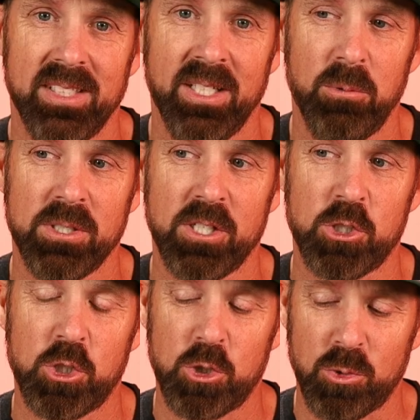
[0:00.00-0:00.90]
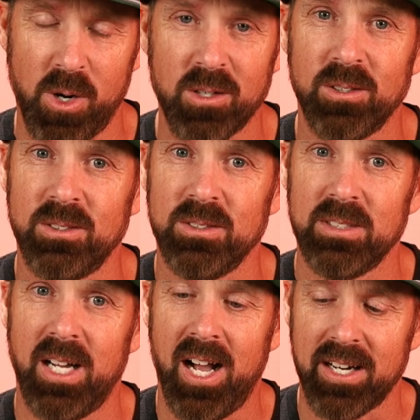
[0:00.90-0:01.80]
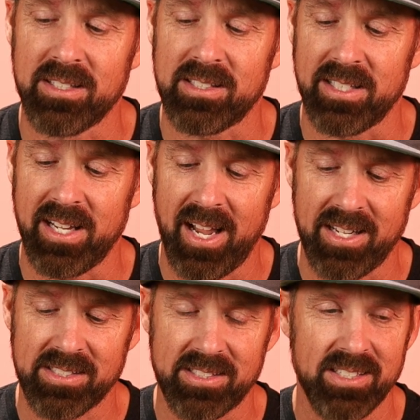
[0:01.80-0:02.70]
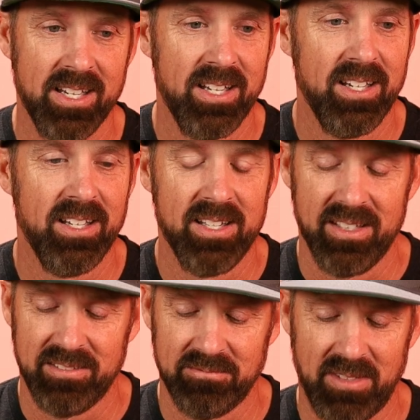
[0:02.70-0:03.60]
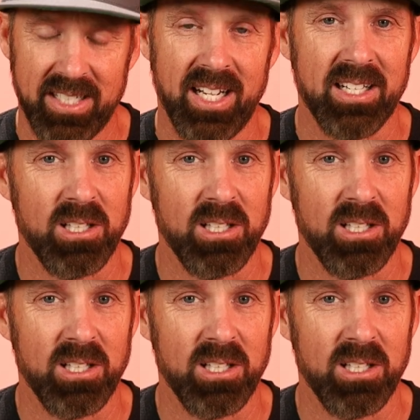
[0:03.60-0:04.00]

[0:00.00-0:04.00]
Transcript: it was a struggle, honestly, as I got